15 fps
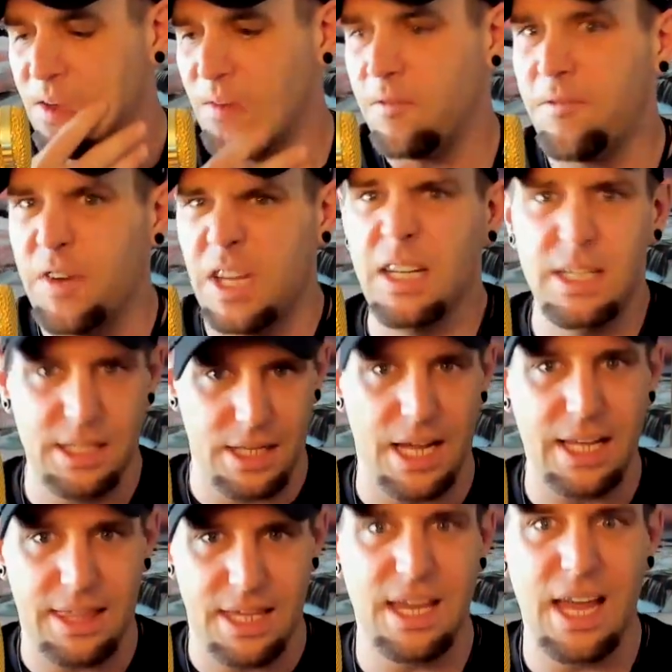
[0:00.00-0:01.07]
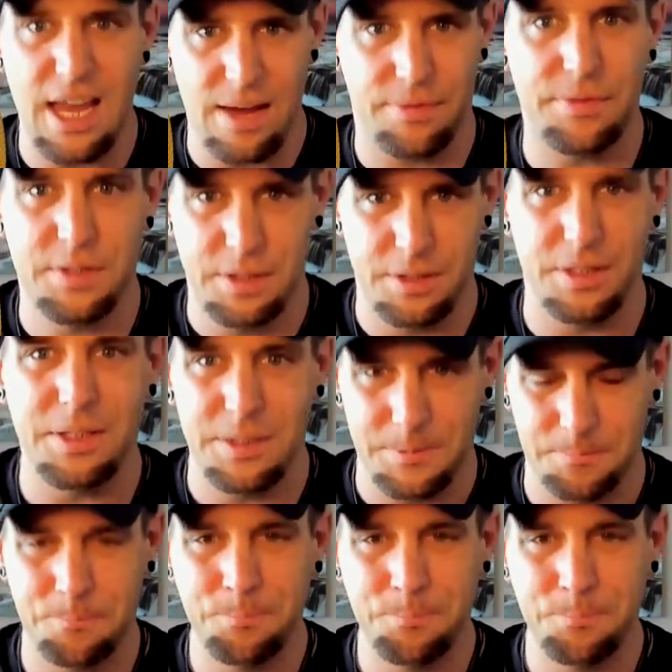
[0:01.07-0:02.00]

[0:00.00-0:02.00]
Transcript: feeling like they have to